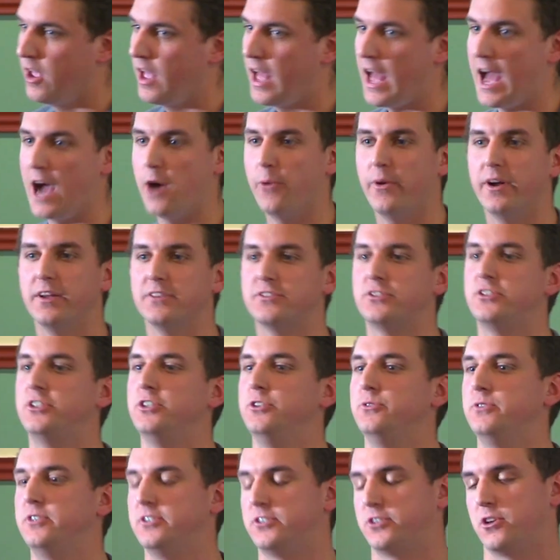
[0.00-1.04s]
How else do
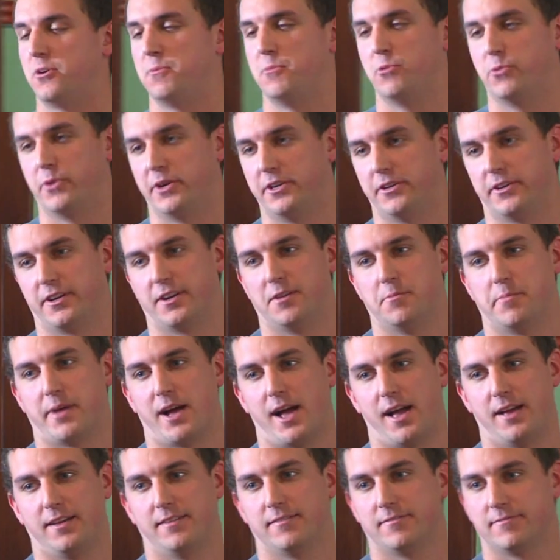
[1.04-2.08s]
you determine what you're going to
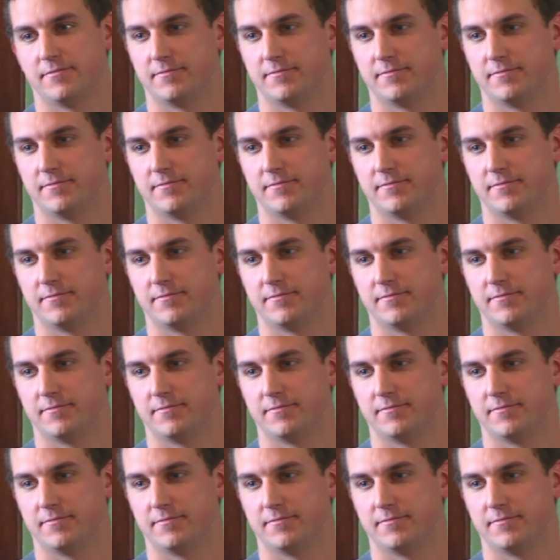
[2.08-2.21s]
buy?